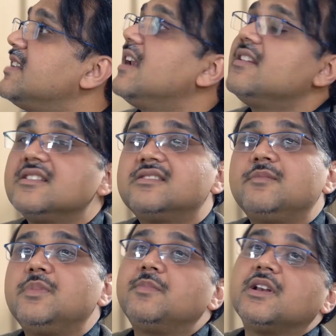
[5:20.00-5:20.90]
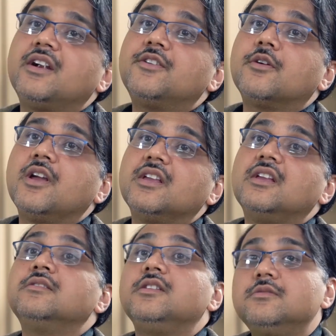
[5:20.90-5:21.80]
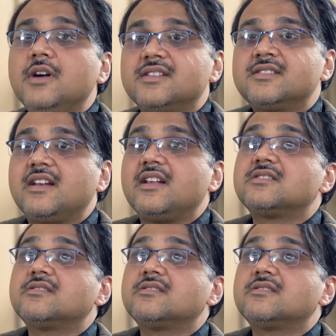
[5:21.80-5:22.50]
salaries that people are drawing in the US and